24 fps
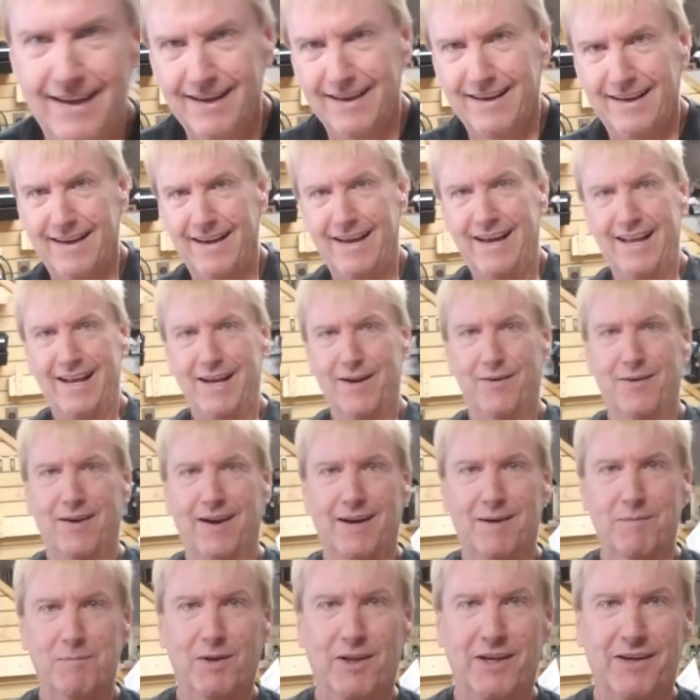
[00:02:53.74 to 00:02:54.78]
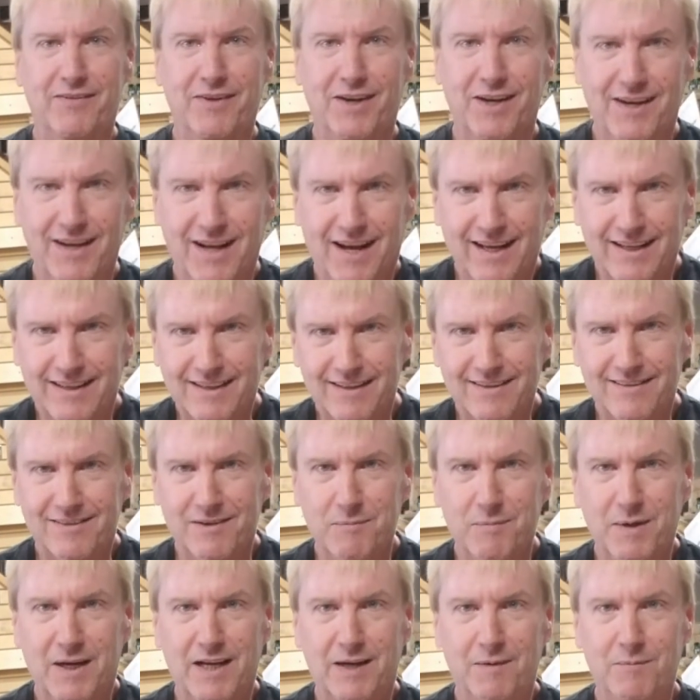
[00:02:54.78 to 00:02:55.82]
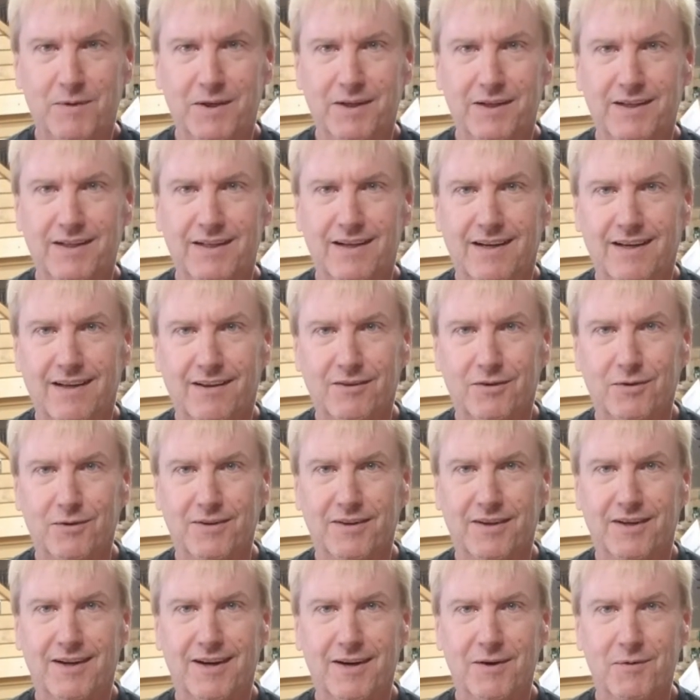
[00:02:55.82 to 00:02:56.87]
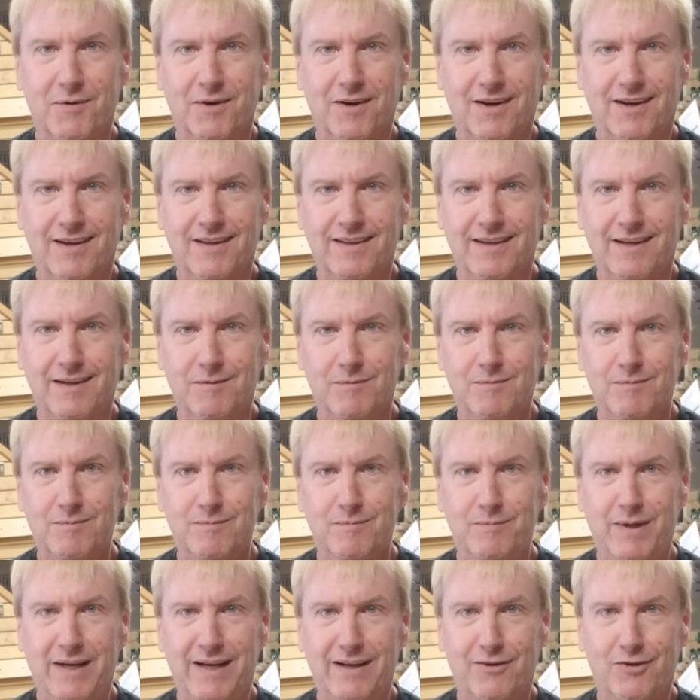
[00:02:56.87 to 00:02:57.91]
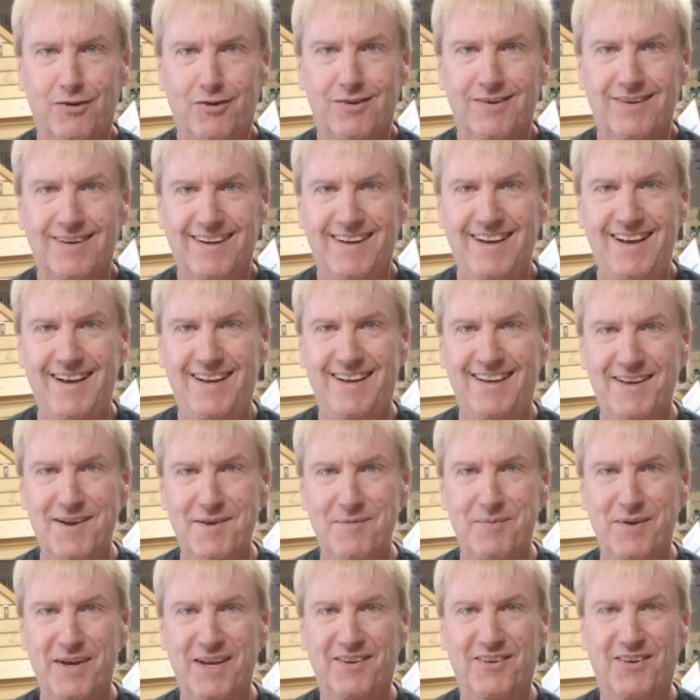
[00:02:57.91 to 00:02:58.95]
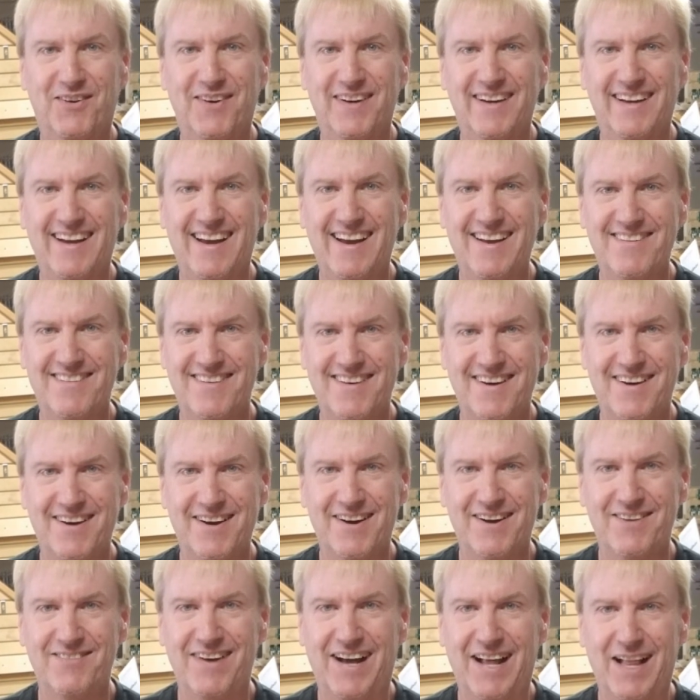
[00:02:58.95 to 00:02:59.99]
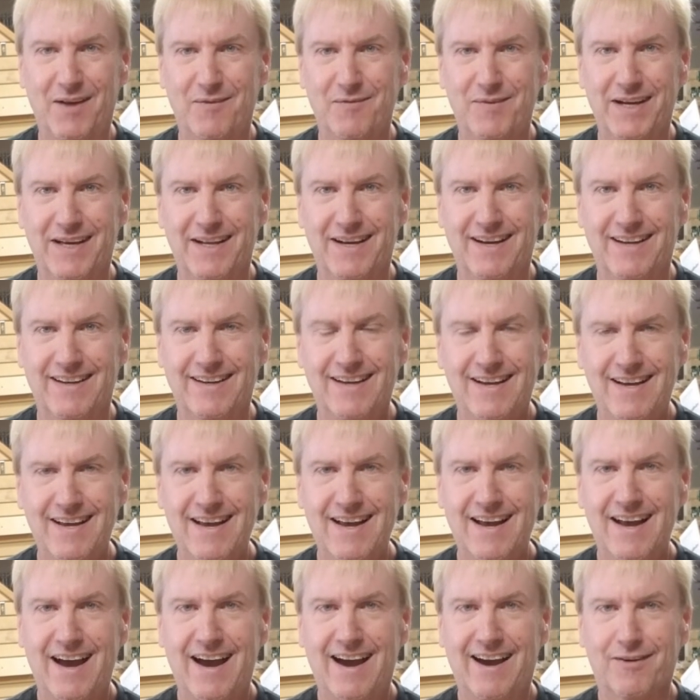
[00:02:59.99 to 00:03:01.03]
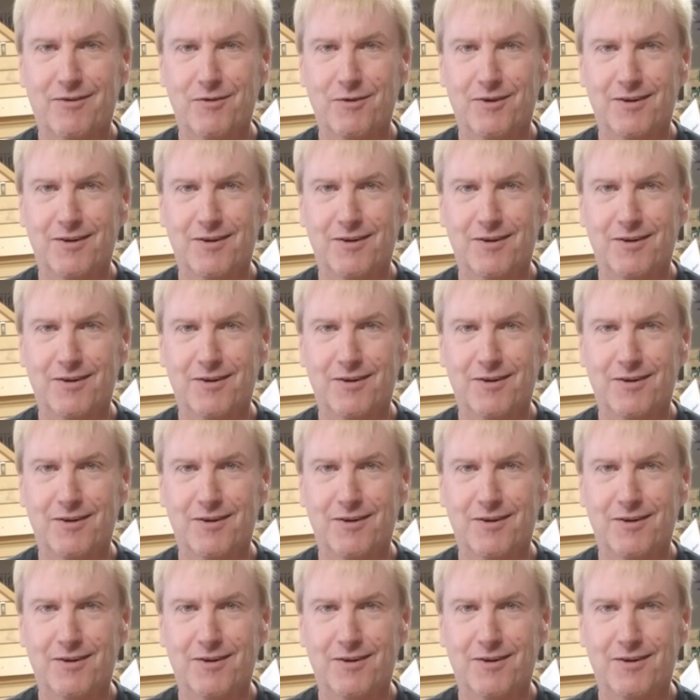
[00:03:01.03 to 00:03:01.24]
Anyway, believe it or not, there's about $1 million worth of hardware on that bench between engineering development and actual